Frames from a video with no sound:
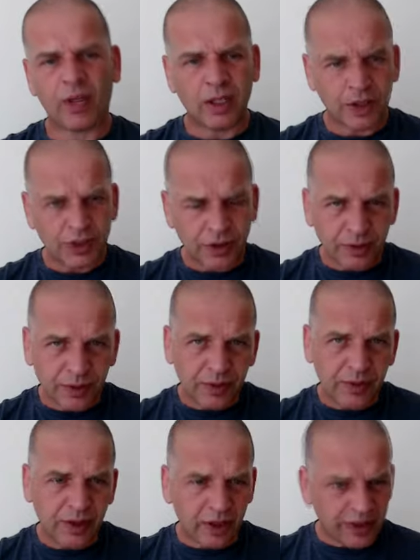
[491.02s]
So if you've
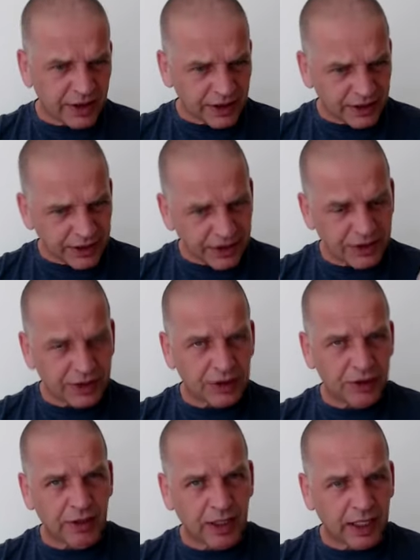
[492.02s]
got this
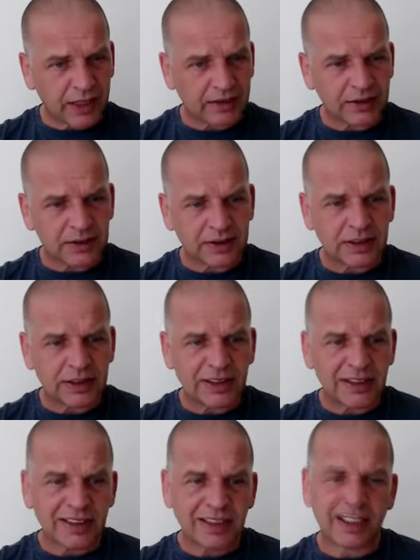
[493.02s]
distance right,
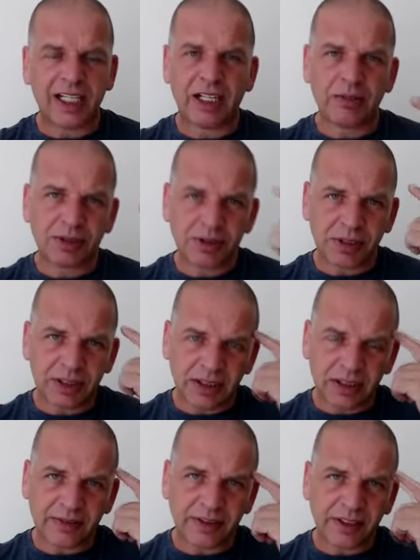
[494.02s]
it helps with a lot
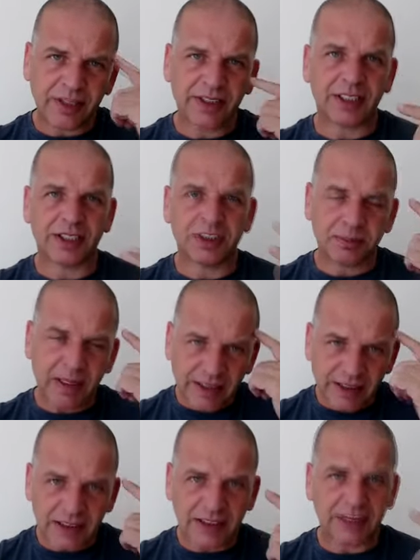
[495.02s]
of other things.
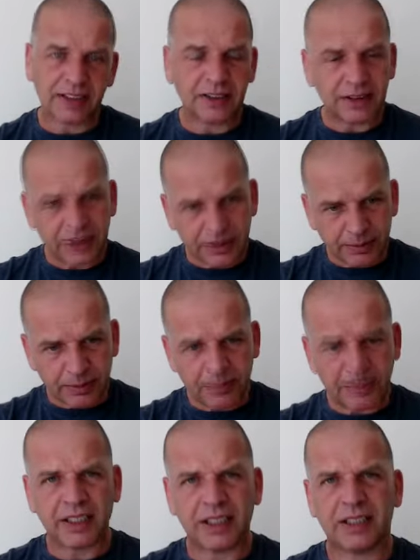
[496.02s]
Mentally, you're
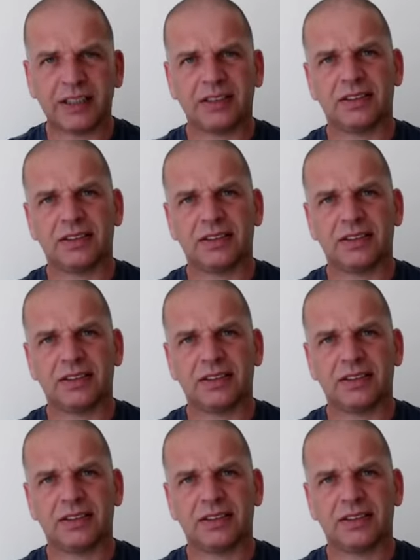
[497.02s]
prepared.